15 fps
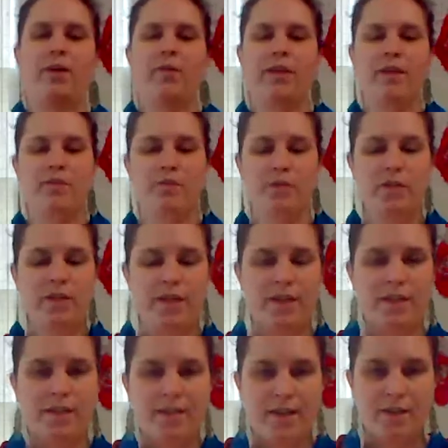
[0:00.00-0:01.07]
we can really
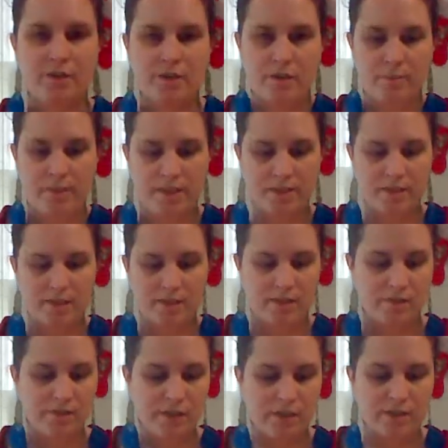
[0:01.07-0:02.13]
get down to the basics
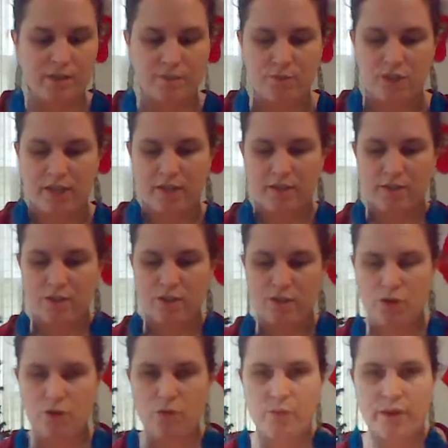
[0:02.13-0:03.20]
of our subject.
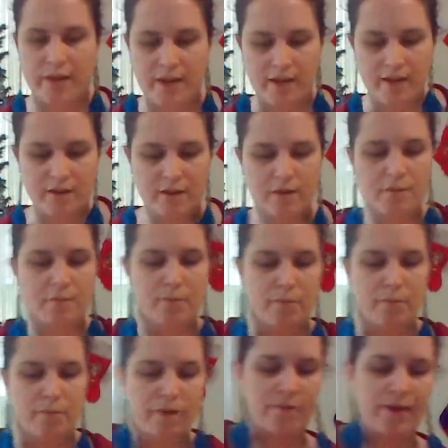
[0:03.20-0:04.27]
Who ran? Boy
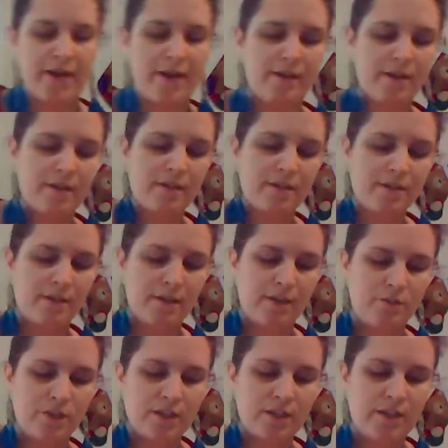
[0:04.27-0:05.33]
ran.
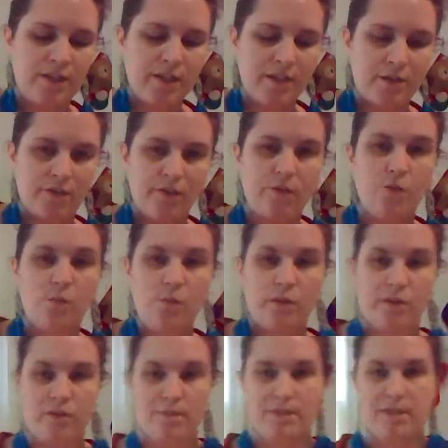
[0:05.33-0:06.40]
Subject, noun. What is
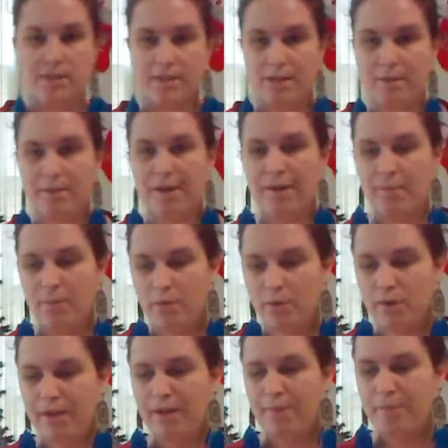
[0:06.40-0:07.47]
being said about
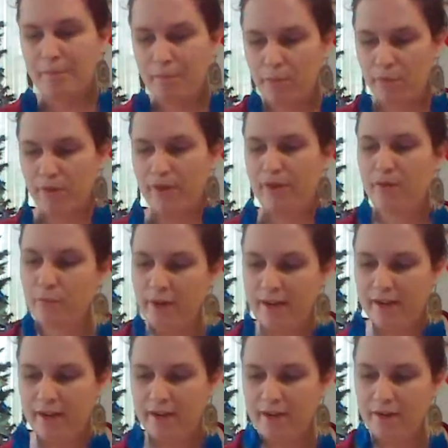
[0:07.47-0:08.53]
boy? Boy
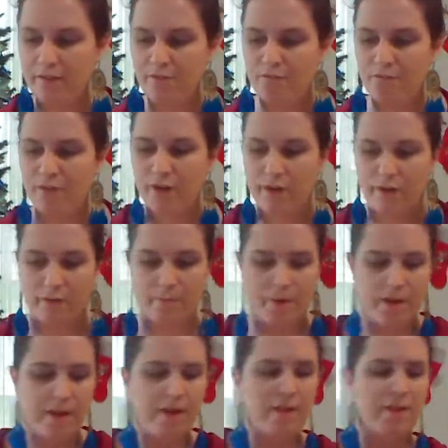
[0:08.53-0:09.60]
ran. Verb.
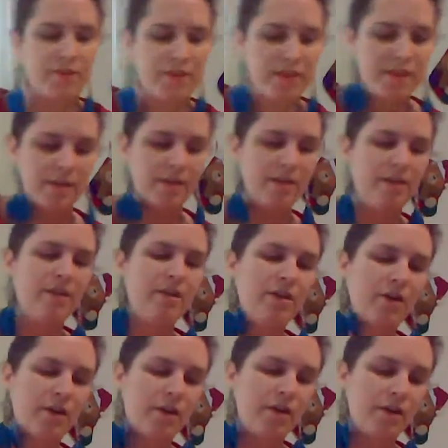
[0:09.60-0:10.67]
The
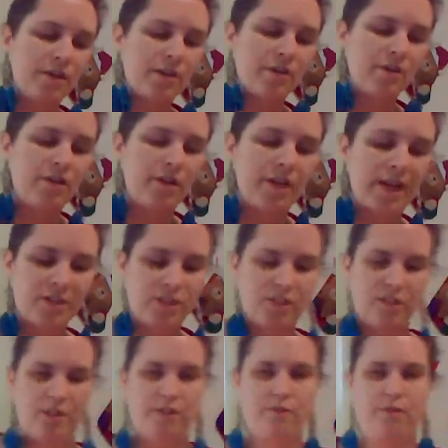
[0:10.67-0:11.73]
article,
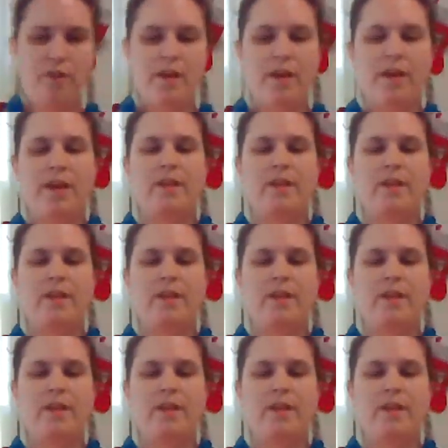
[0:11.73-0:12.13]
adjective. And